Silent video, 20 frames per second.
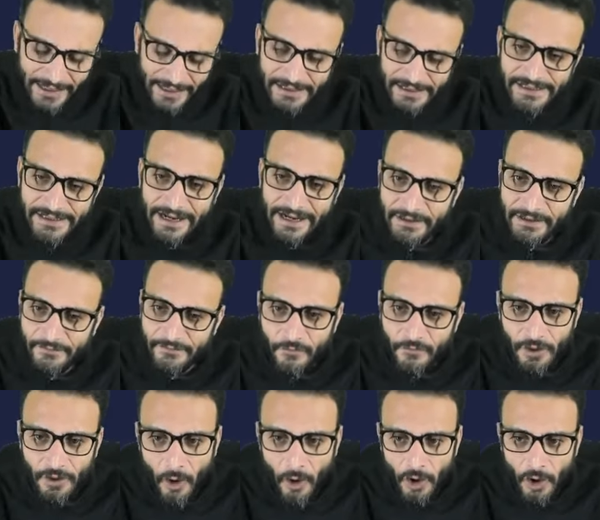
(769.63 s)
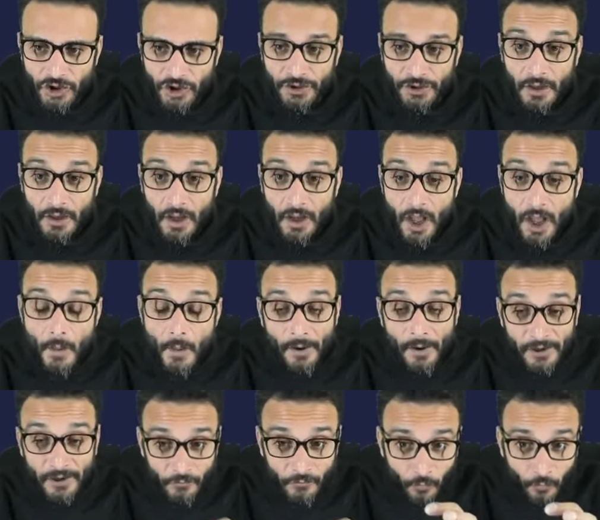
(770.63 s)
entitled for abortion.
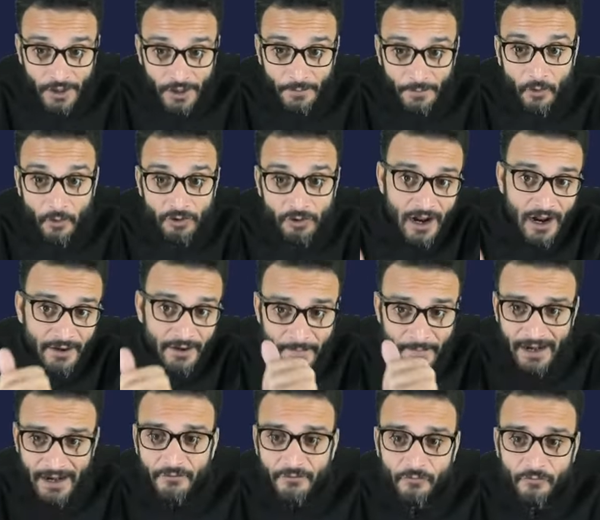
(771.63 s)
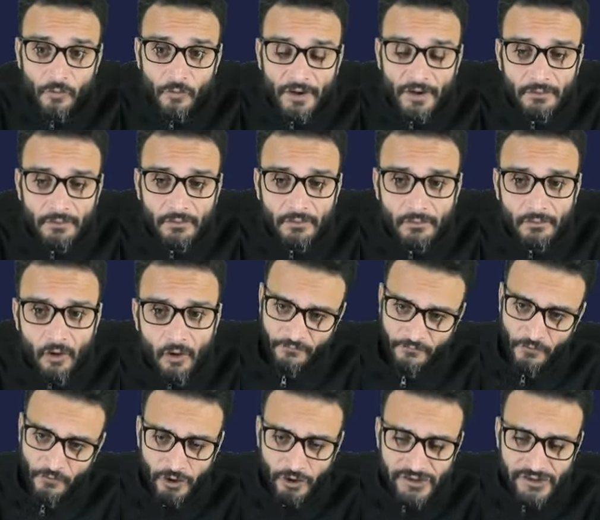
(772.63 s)
But what about unmarried woman?
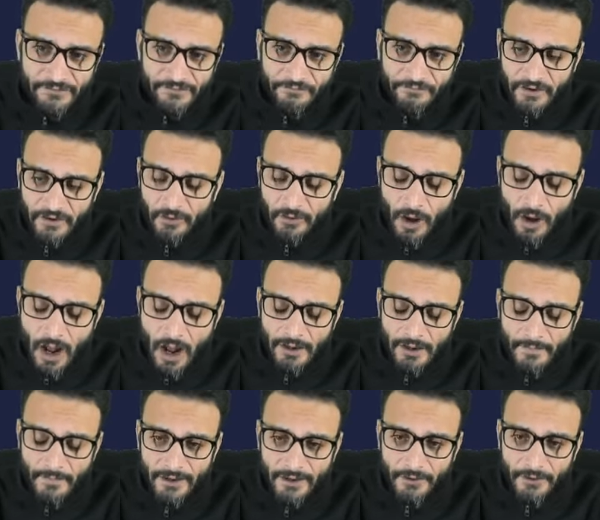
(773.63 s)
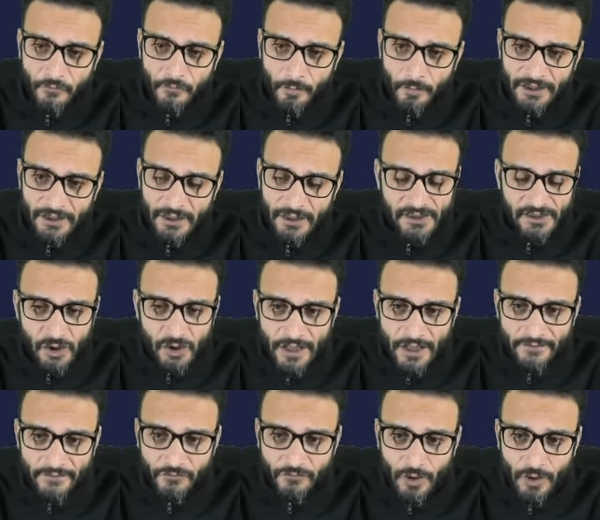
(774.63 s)
Of course, if an unmarried woman does not
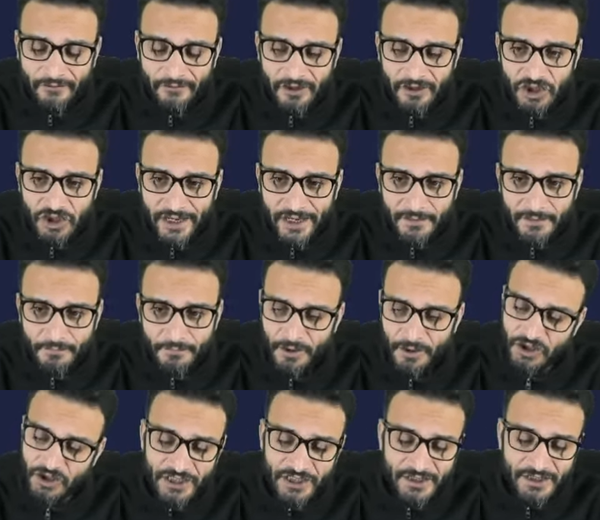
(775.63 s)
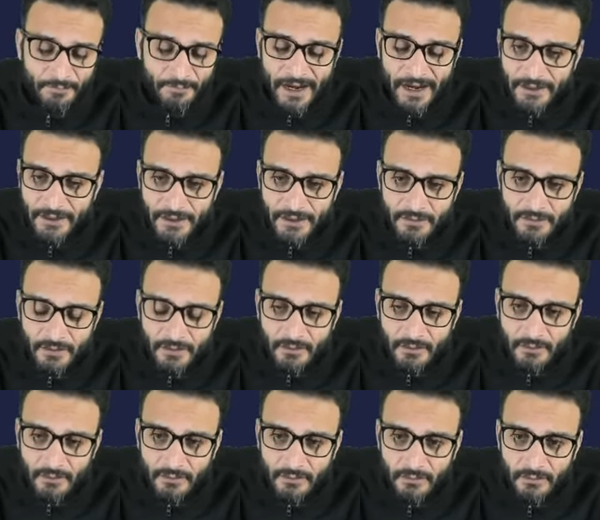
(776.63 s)
have to have a child, but she is pregnant,
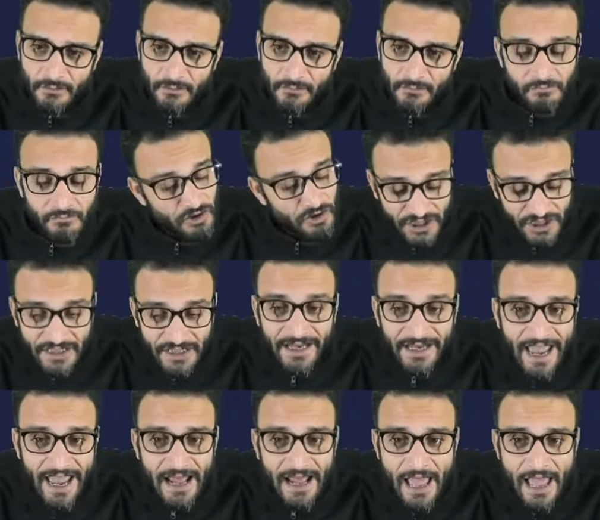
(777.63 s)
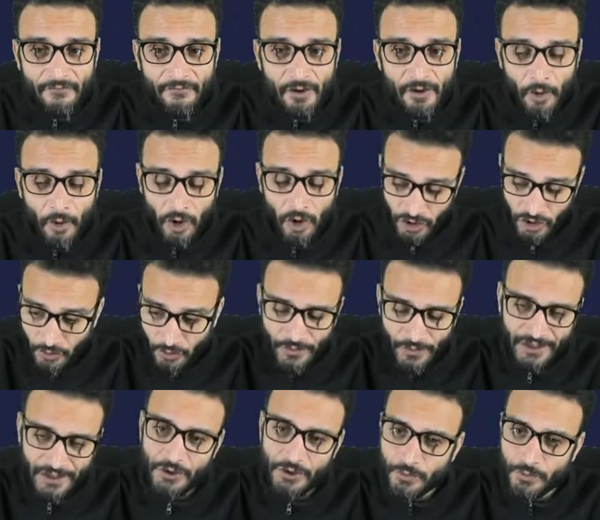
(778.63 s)
she can have abortion
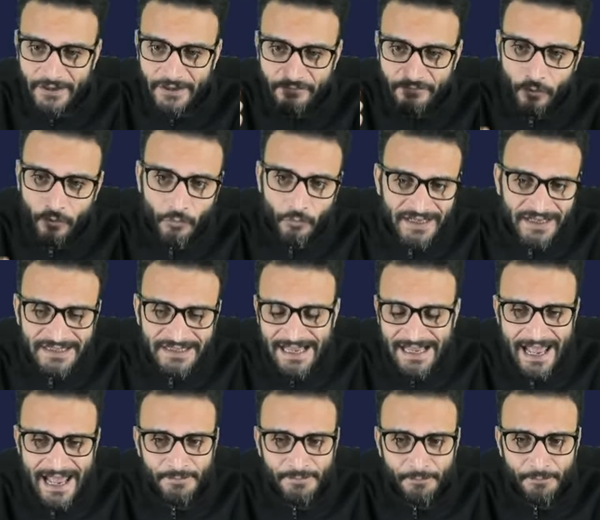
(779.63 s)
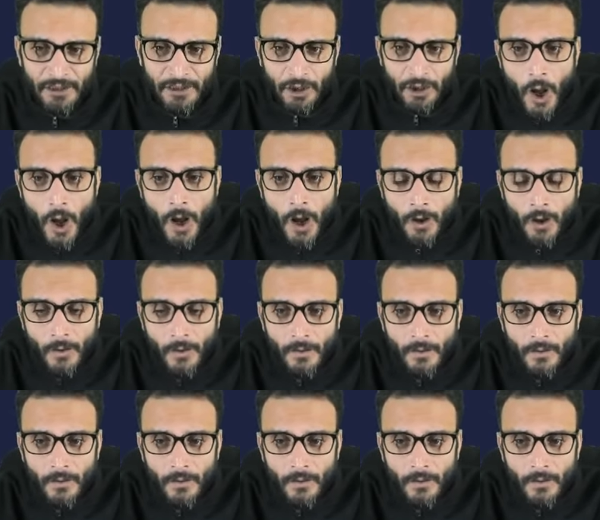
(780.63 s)
within 24 weeks as per law.